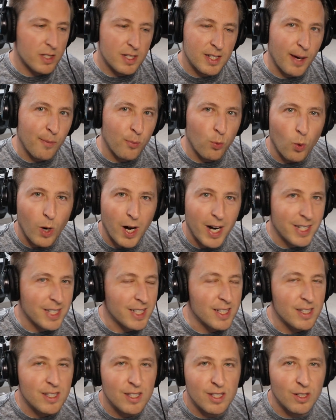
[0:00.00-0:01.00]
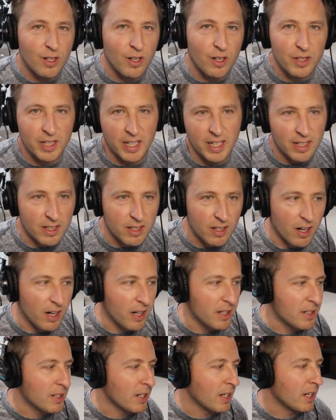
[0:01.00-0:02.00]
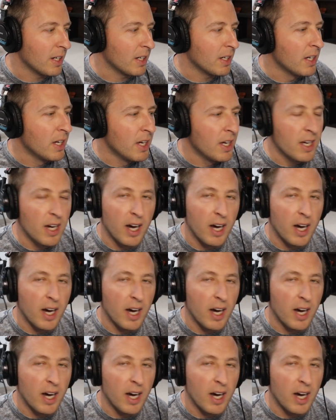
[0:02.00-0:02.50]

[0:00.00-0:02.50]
step one, installed Anaconda,